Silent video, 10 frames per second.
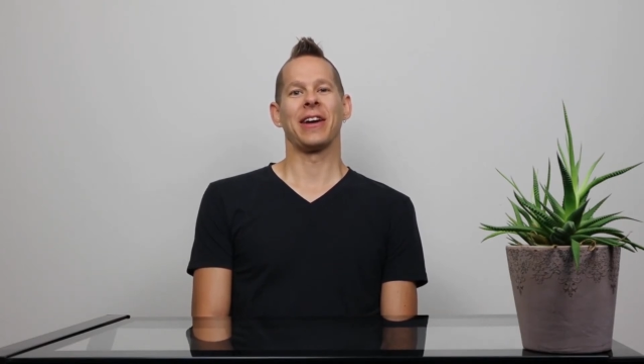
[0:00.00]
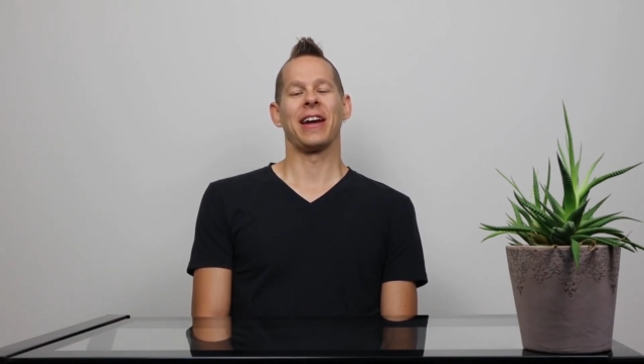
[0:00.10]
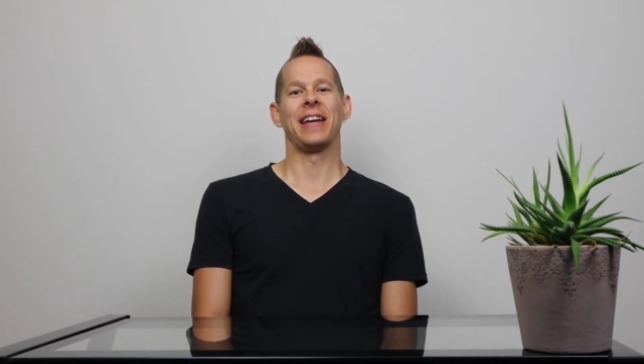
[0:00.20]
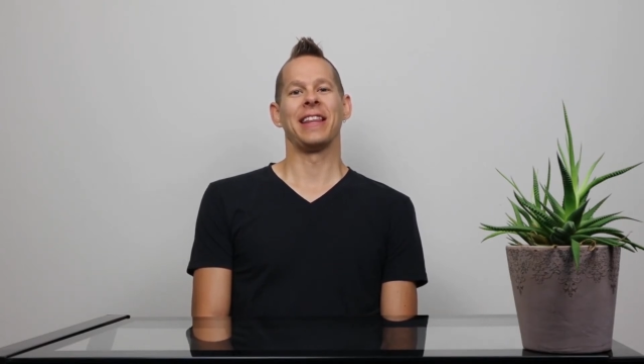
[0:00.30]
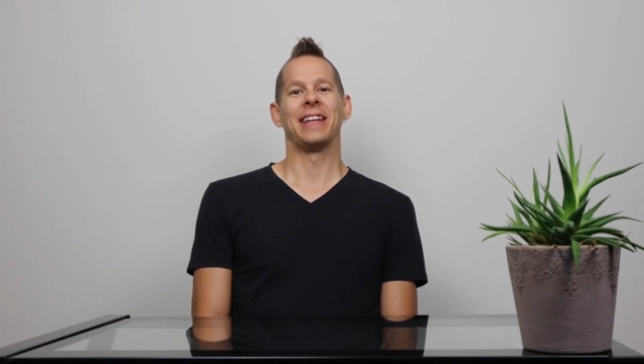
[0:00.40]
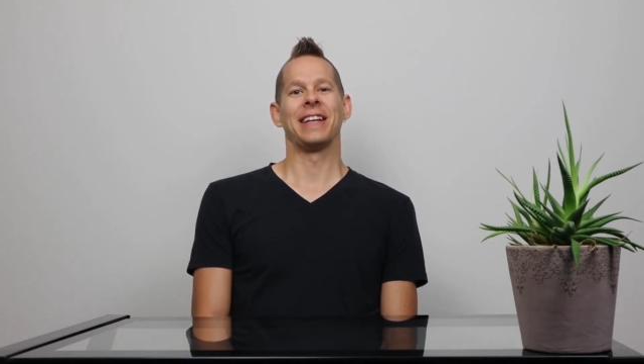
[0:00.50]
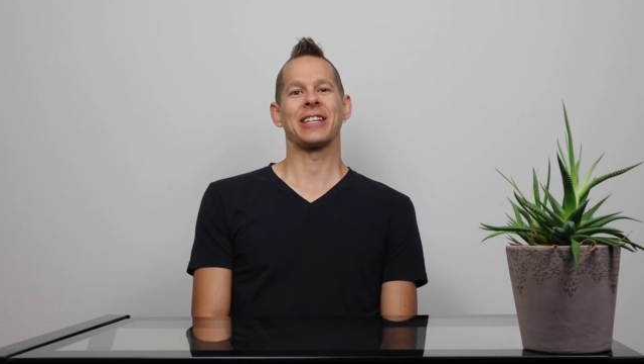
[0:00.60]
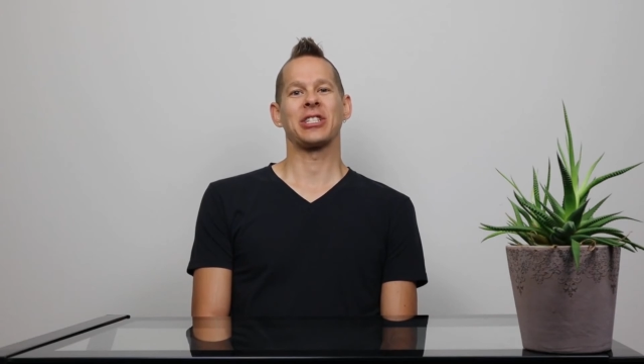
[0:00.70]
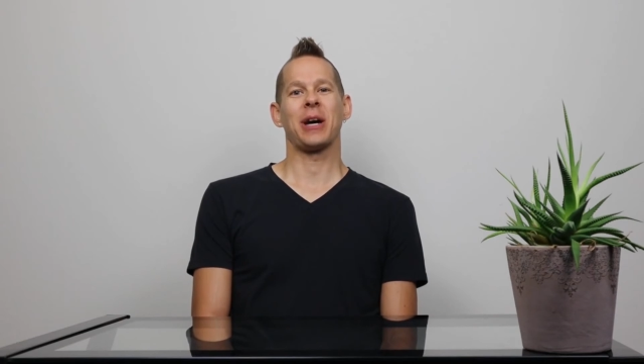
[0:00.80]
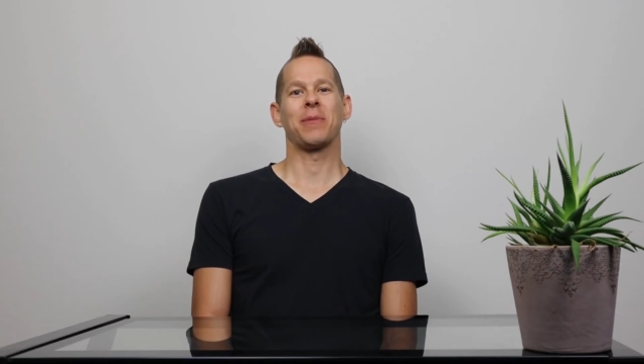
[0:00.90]
in the
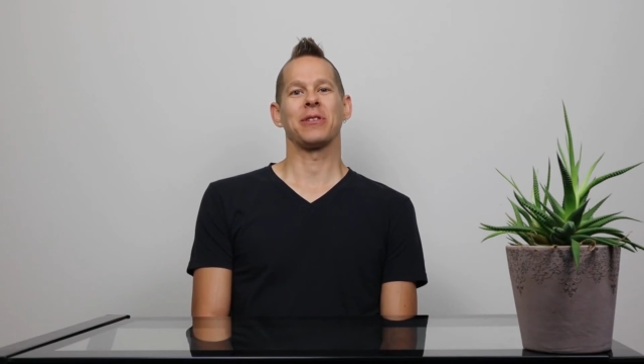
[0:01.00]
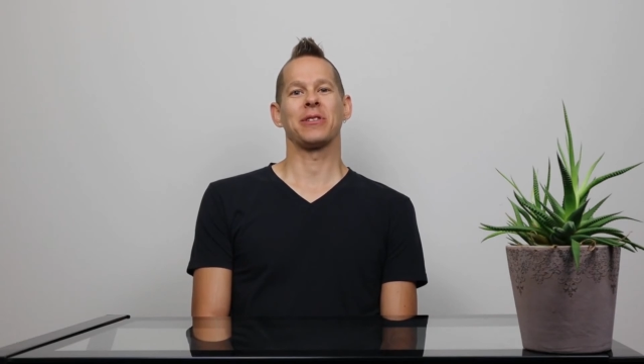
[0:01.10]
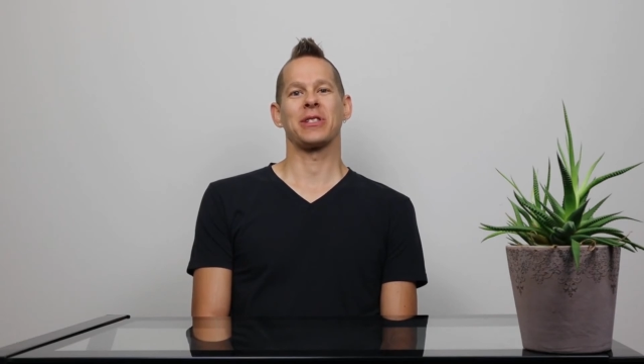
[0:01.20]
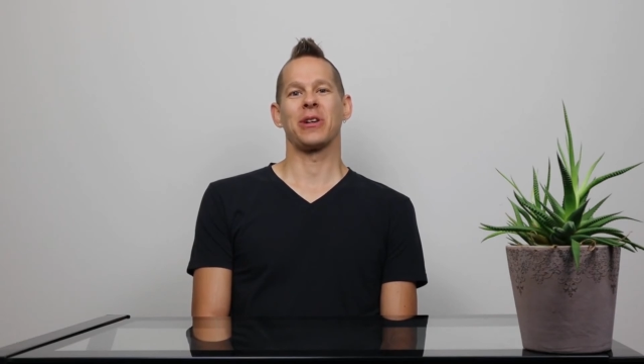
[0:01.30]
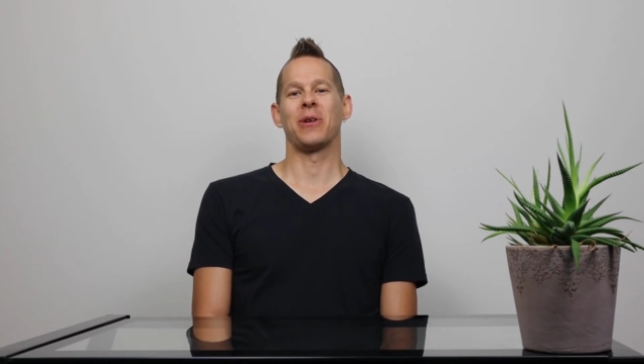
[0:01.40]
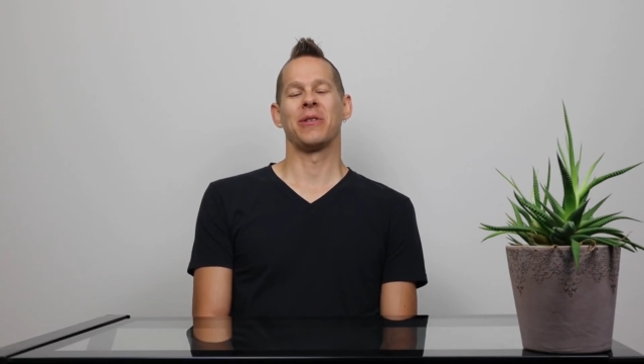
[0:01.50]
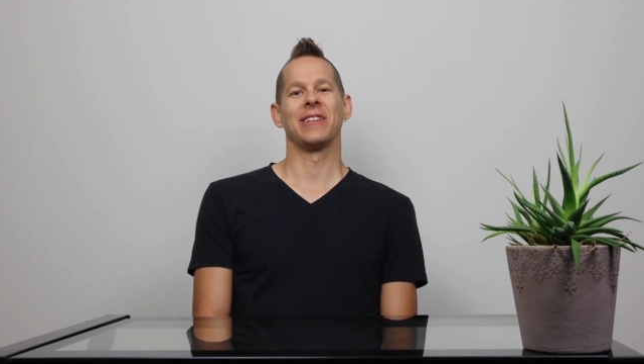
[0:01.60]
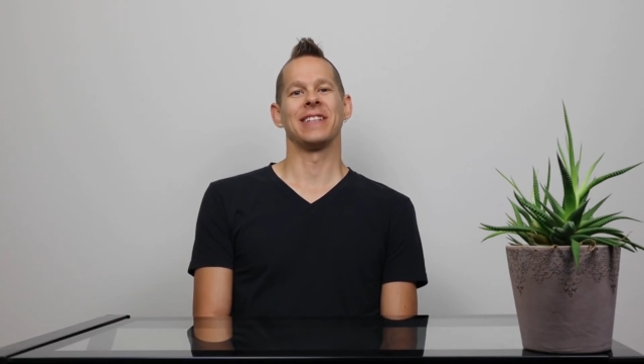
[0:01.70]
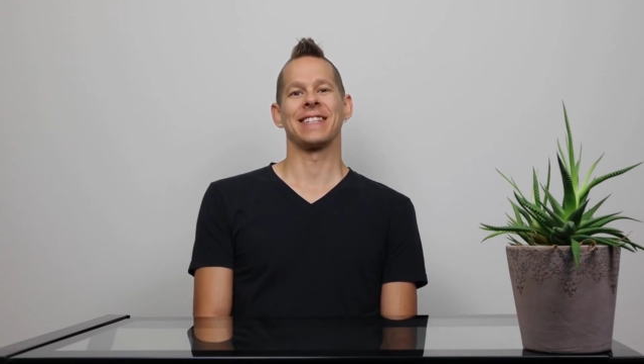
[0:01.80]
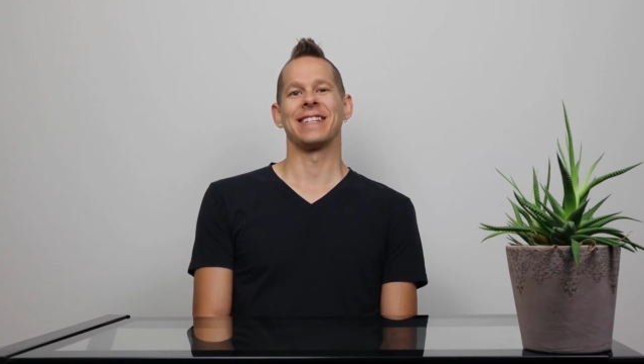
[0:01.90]
next chapter. So
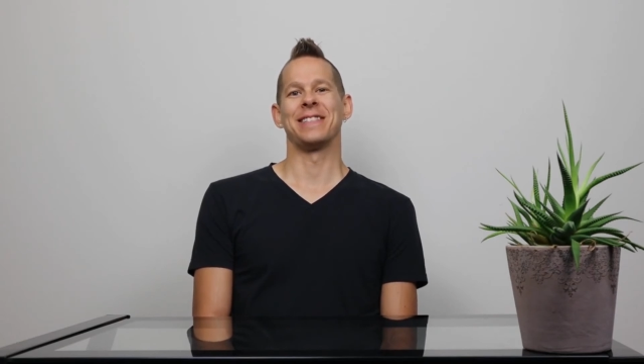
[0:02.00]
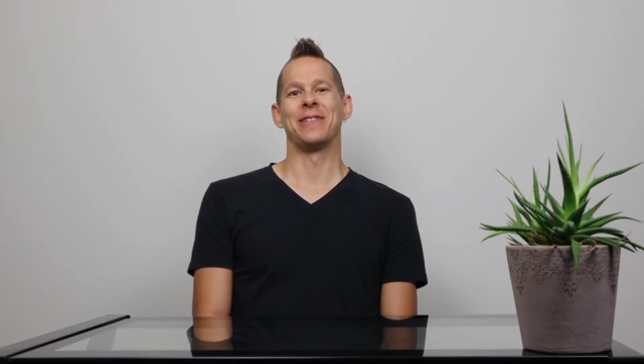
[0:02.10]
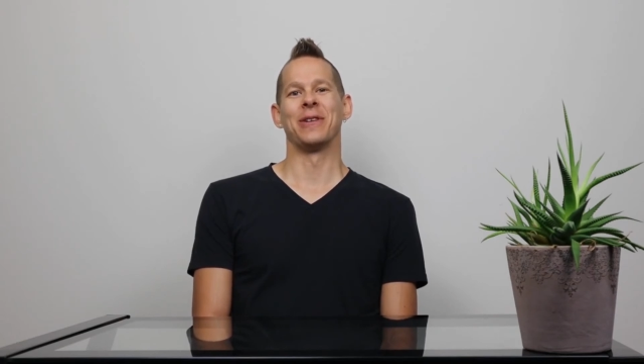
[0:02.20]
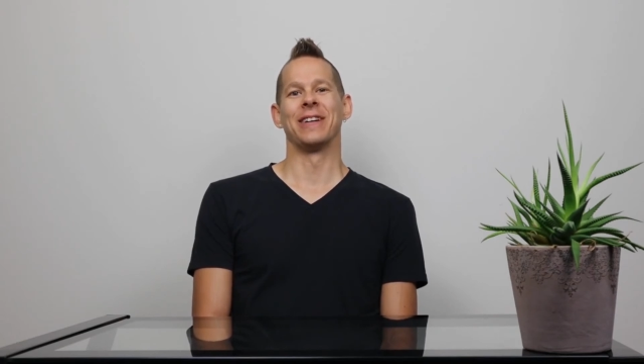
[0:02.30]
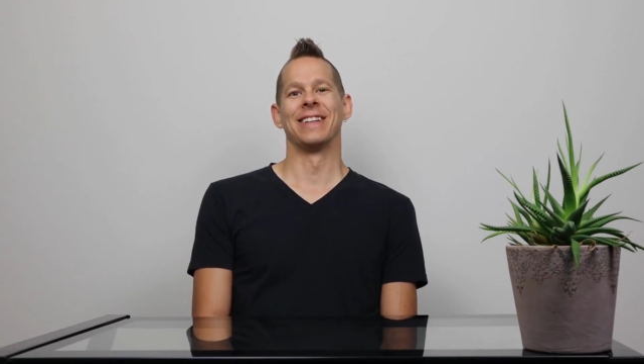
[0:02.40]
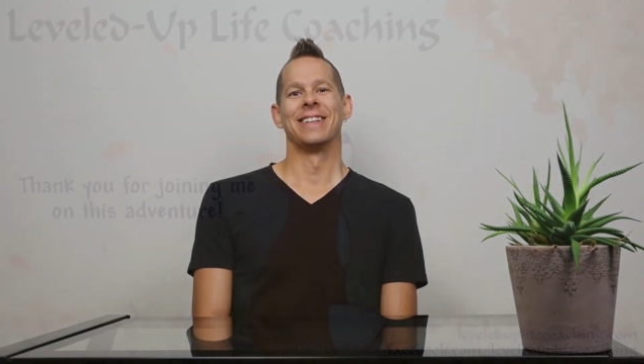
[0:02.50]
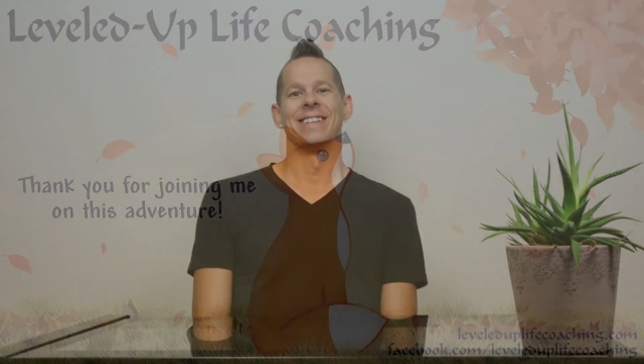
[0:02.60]
let's get to it.